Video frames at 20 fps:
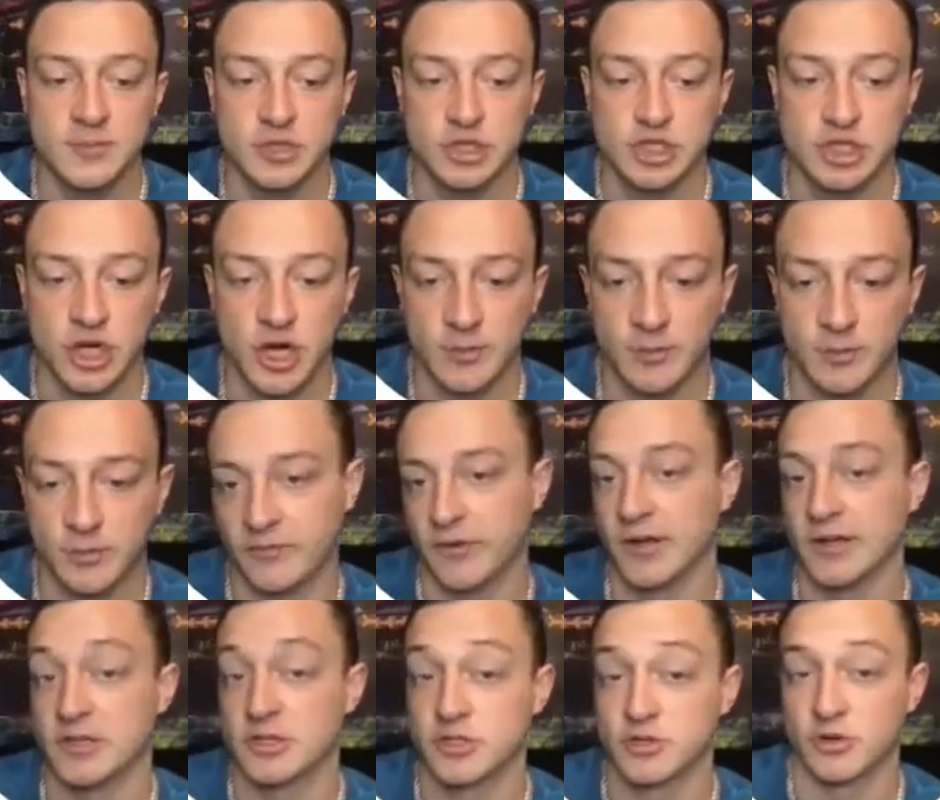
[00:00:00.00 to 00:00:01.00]
a
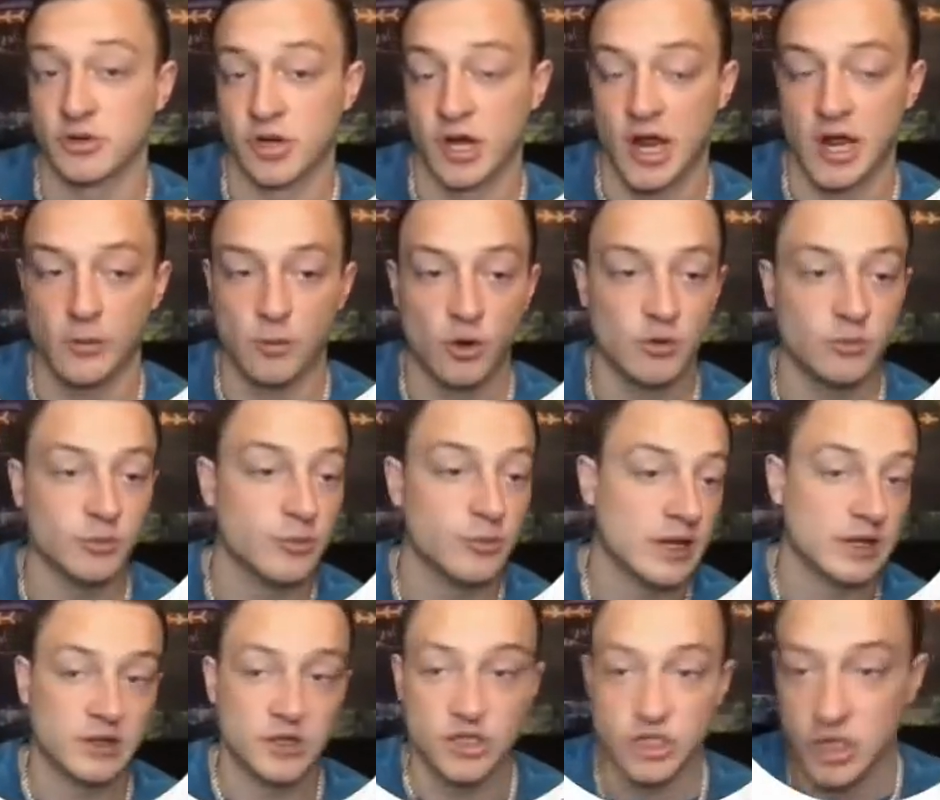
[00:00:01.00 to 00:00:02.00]
Shopify store. I won't
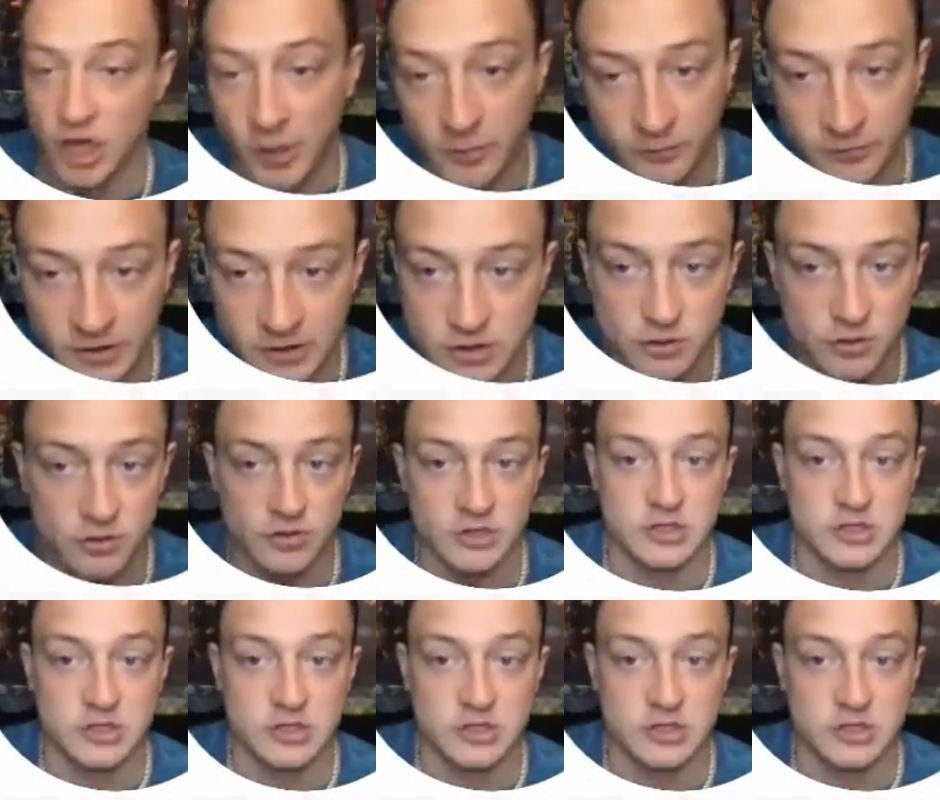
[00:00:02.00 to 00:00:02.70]
make the Shopify store in